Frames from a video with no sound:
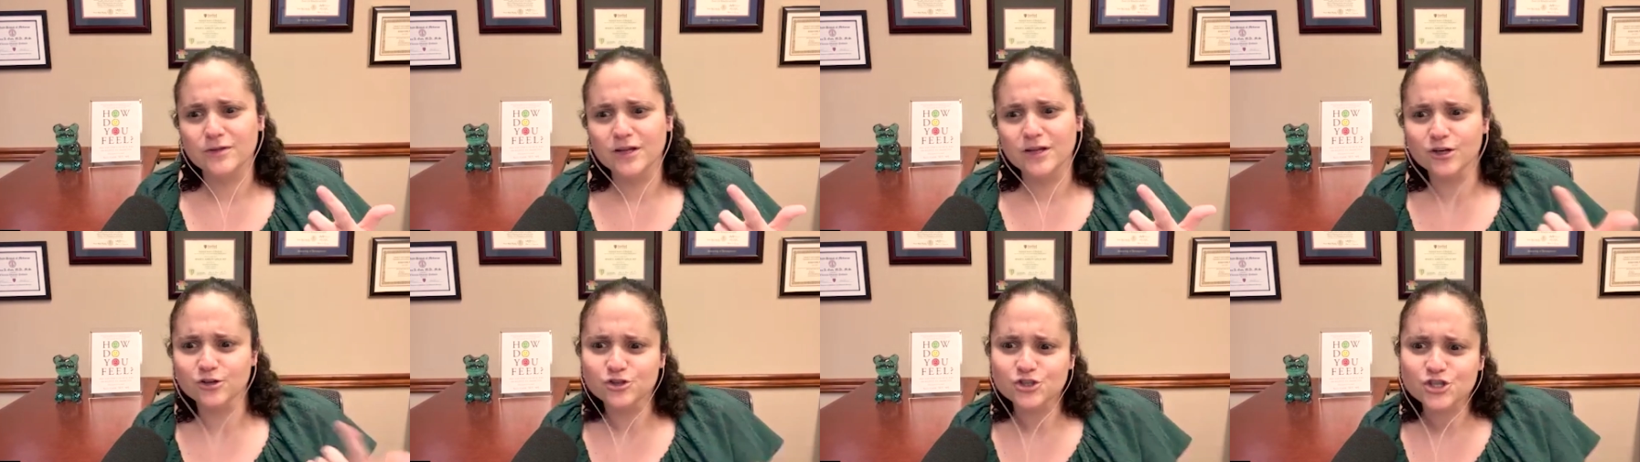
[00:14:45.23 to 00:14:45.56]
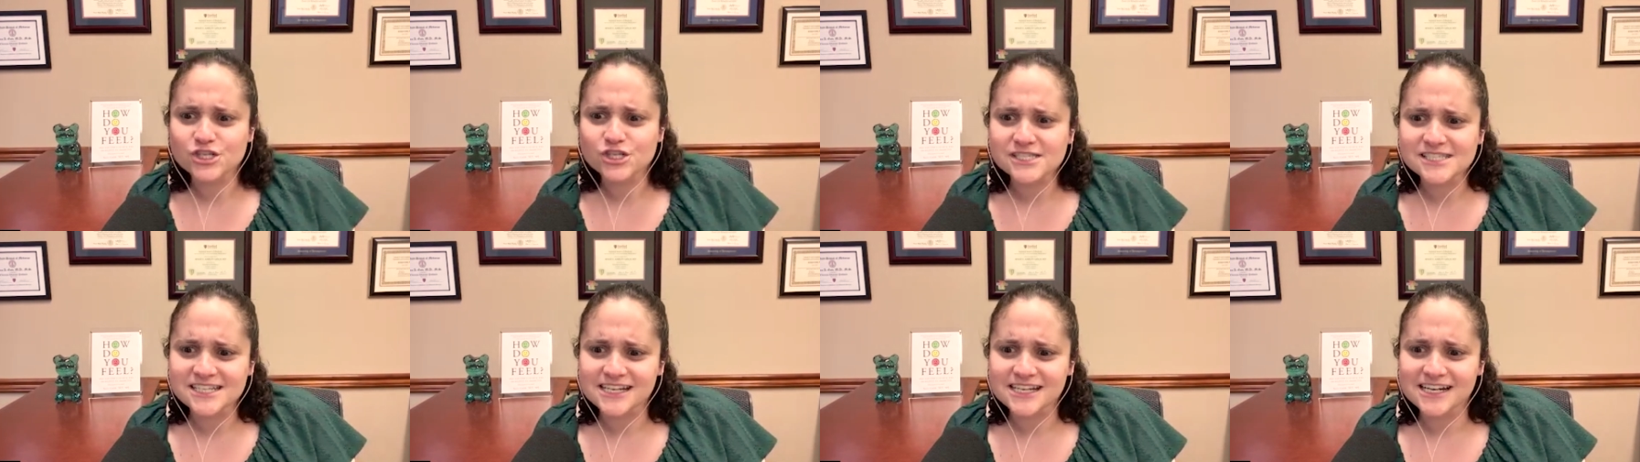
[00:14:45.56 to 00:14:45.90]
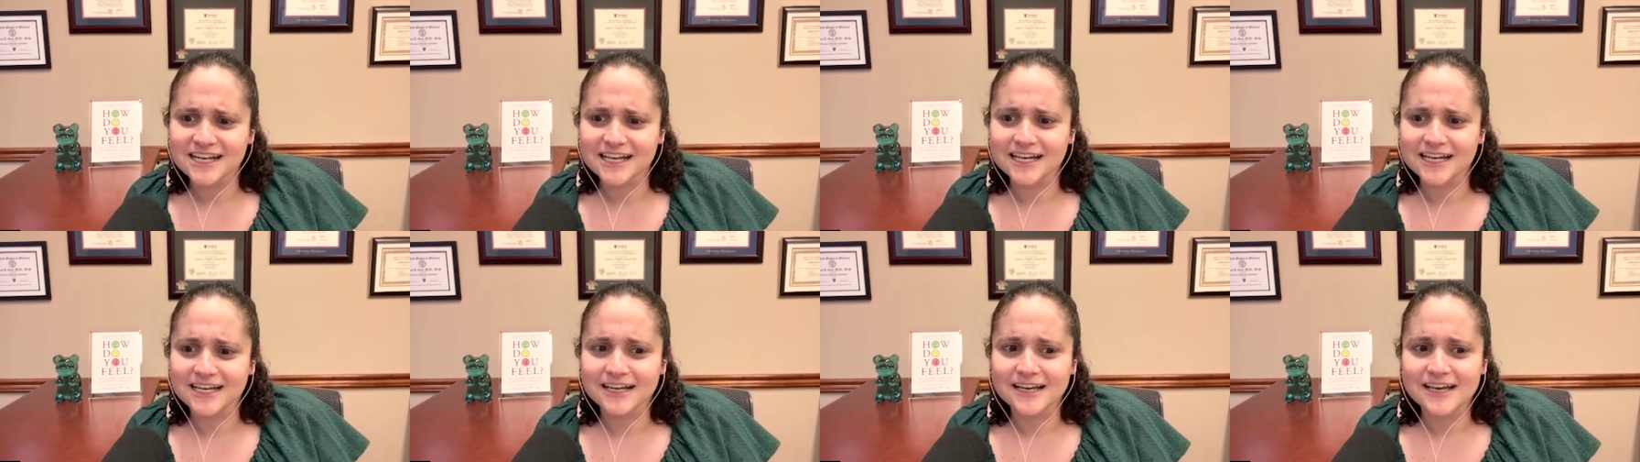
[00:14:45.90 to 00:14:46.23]
They're just
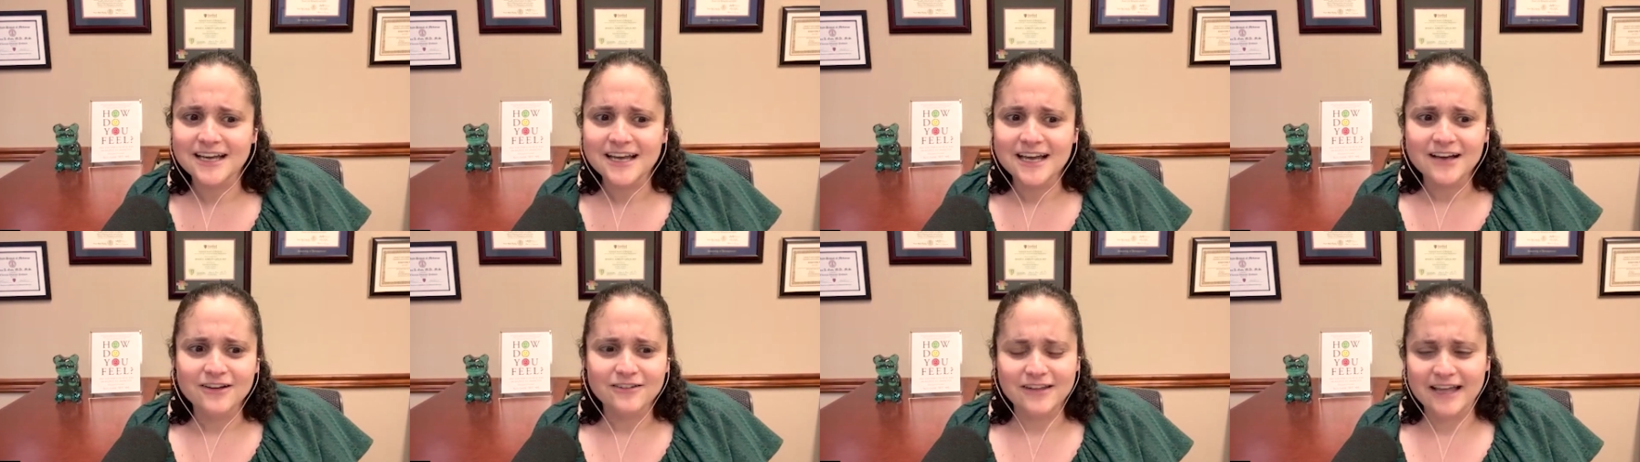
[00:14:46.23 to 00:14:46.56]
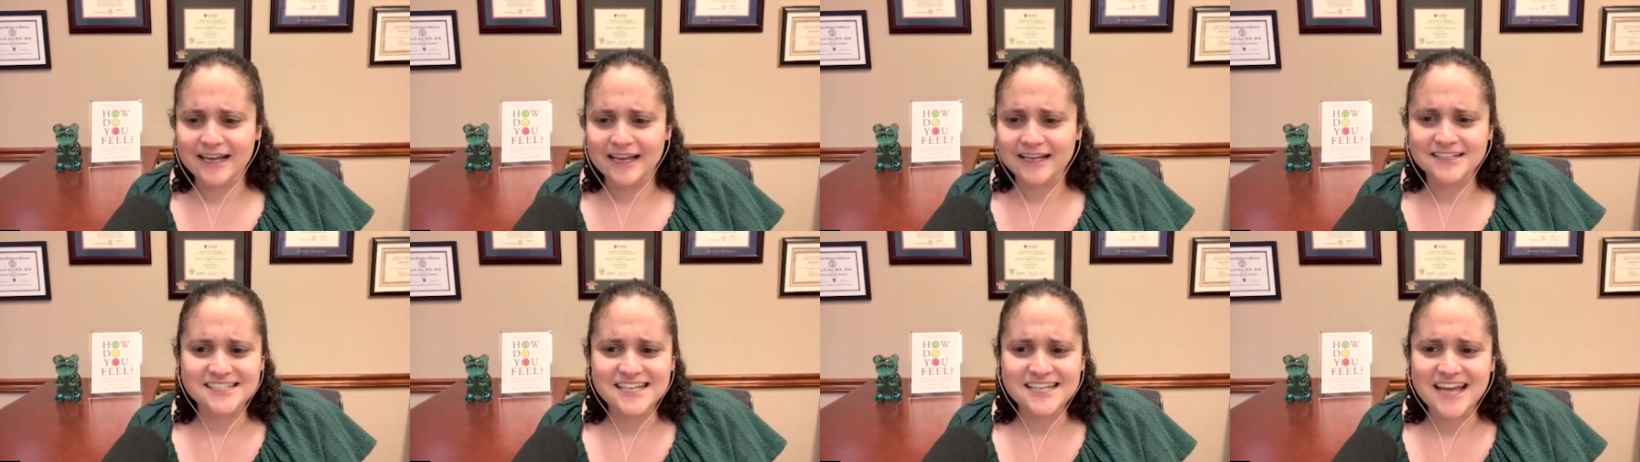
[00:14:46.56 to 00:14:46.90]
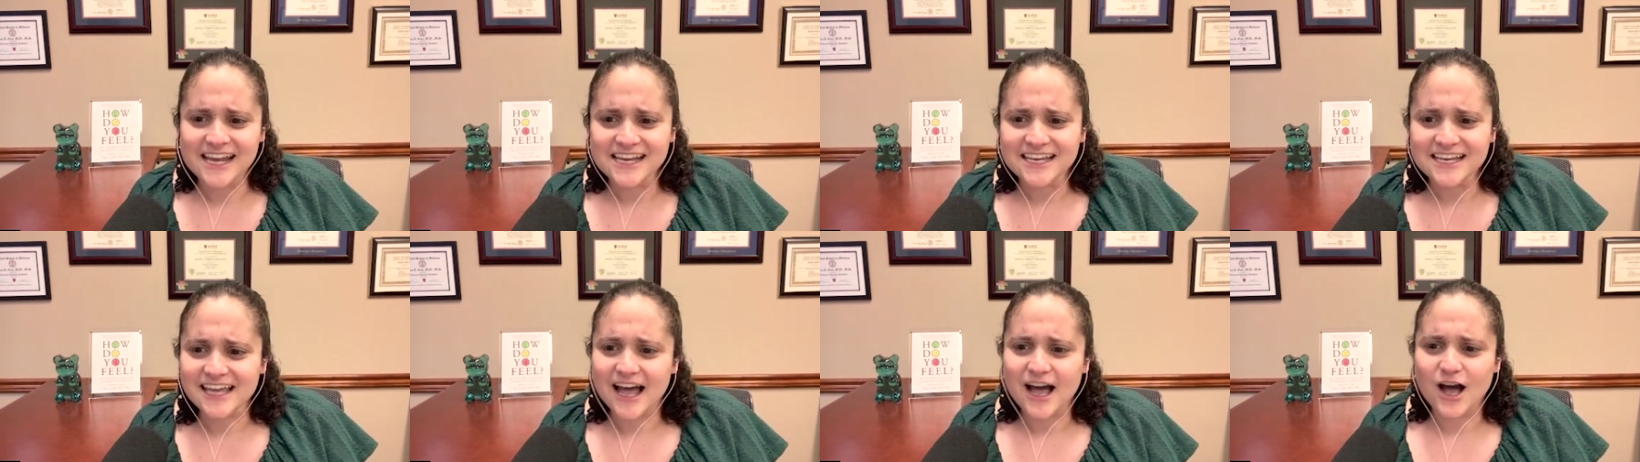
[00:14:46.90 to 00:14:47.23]
eating like
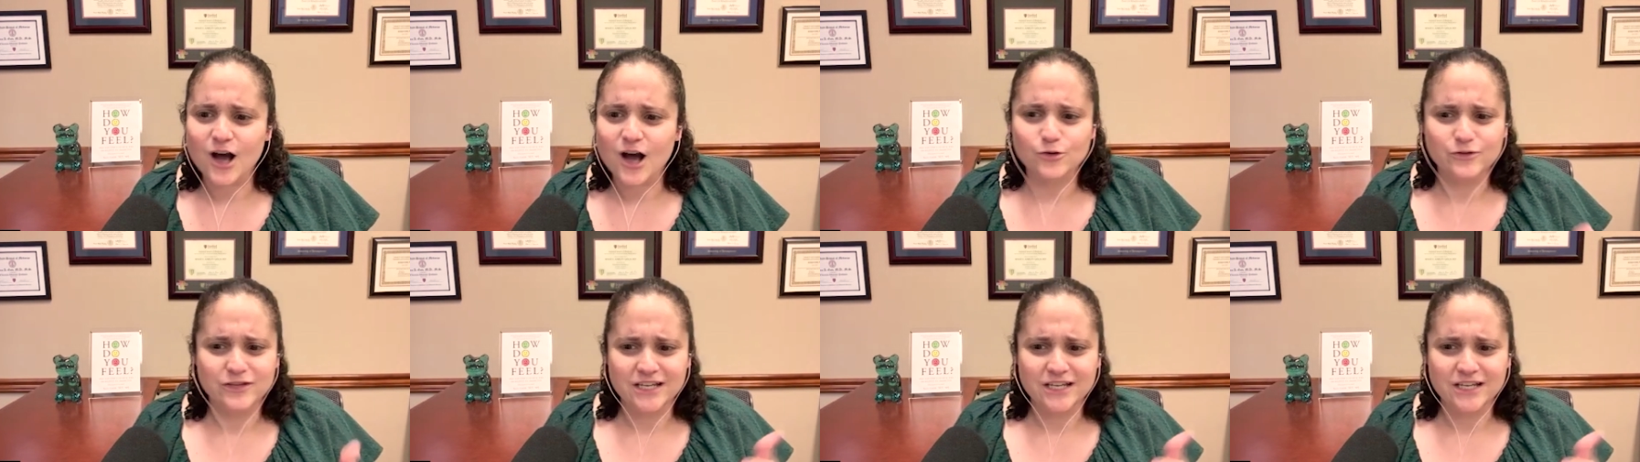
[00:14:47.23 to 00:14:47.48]
takeout.